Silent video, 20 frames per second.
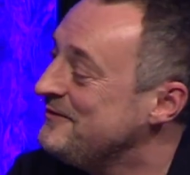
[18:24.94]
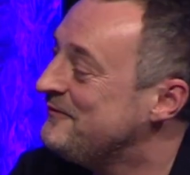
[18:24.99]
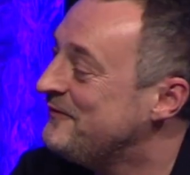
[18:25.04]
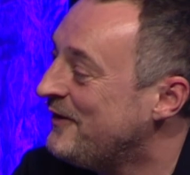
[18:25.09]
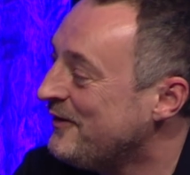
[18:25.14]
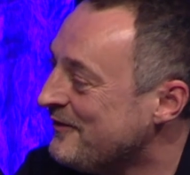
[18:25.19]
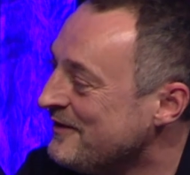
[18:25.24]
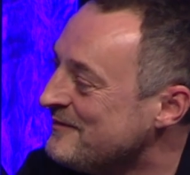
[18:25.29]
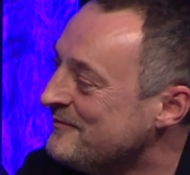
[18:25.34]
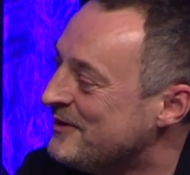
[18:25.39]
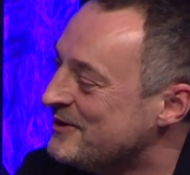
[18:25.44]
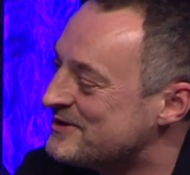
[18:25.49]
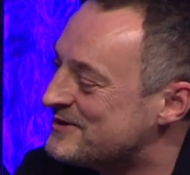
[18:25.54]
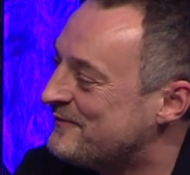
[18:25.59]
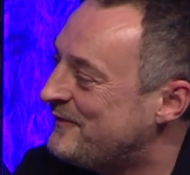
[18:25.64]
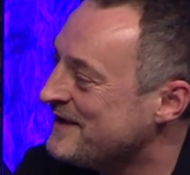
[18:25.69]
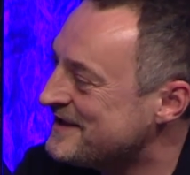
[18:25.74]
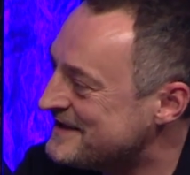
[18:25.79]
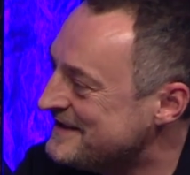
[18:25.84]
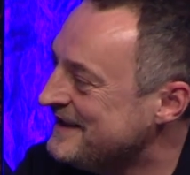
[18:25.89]
you very much.
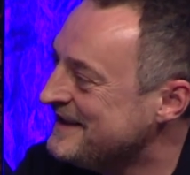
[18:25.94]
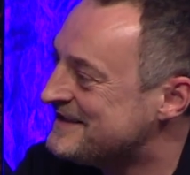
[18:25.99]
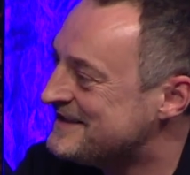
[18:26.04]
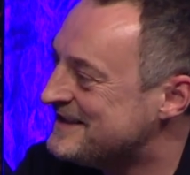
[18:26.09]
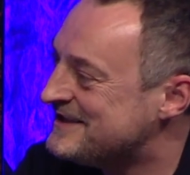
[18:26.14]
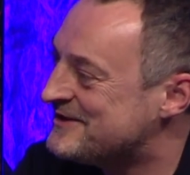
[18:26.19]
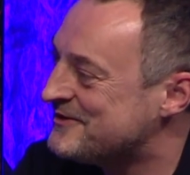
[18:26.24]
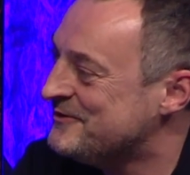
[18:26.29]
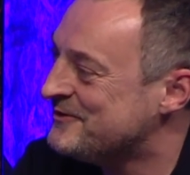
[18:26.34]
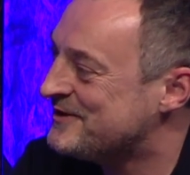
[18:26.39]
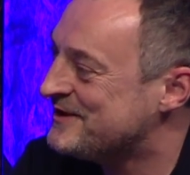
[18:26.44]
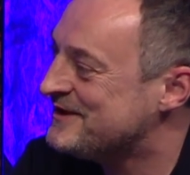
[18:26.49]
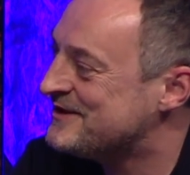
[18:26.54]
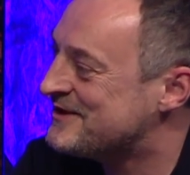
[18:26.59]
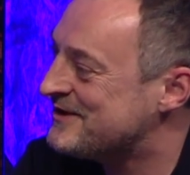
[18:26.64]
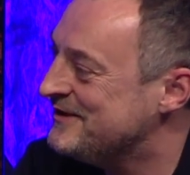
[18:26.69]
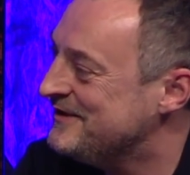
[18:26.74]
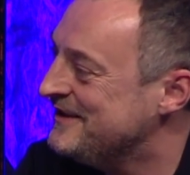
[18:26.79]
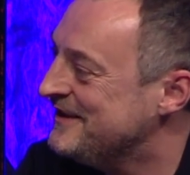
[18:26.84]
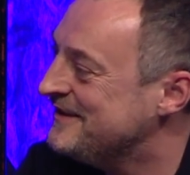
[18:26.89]
Fascinating talking
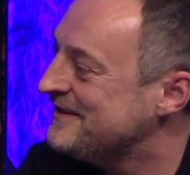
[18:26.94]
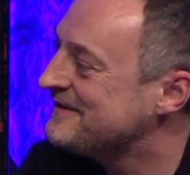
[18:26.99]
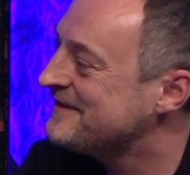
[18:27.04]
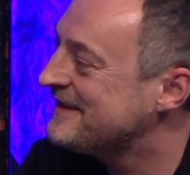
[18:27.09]
to you.